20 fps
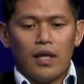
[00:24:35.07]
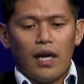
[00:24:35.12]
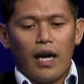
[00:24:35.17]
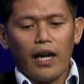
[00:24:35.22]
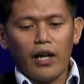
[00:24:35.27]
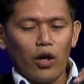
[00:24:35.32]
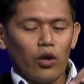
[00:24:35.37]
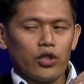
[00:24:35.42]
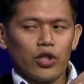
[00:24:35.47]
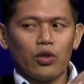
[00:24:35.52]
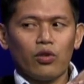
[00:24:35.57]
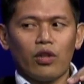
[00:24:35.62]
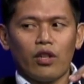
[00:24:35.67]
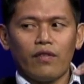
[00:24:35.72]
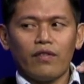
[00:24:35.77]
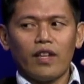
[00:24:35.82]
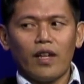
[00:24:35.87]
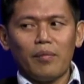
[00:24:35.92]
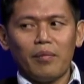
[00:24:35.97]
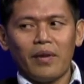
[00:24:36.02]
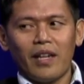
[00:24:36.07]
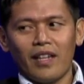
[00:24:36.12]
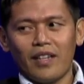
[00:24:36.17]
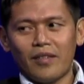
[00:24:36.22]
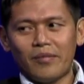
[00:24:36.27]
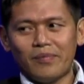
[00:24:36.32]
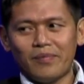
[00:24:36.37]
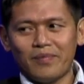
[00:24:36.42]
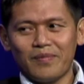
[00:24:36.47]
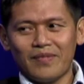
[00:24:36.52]
I know she could have done
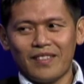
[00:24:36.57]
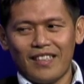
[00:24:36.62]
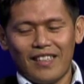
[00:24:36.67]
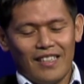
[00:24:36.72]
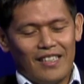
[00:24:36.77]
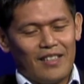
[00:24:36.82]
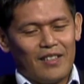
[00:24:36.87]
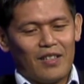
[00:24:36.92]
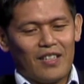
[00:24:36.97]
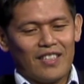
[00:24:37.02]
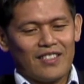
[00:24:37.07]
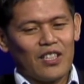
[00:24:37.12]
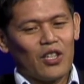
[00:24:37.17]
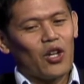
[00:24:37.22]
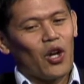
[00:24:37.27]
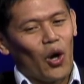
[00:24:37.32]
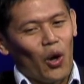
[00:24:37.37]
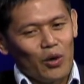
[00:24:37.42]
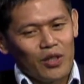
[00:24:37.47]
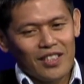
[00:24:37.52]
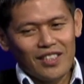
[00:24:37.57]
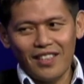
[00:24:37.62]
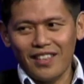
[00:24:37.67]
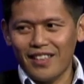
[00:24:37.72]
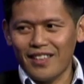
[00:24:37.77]
better. As a coach,